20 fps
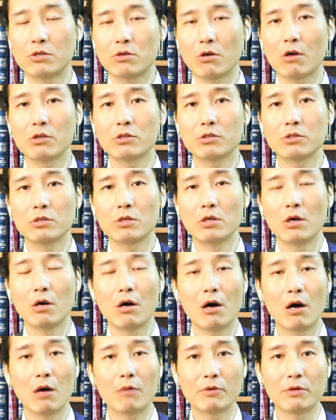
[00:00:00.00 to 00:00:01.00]
Johns
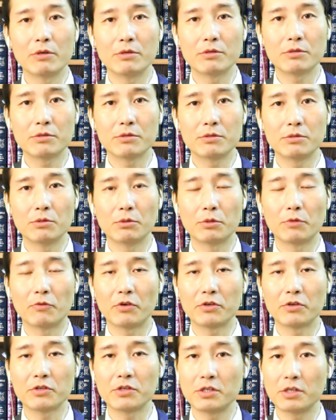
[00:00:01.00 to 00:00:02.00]
Hopkins
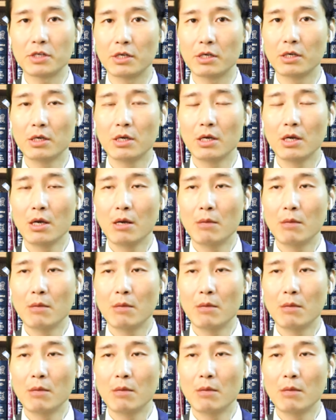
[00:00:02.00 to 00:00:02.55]
University,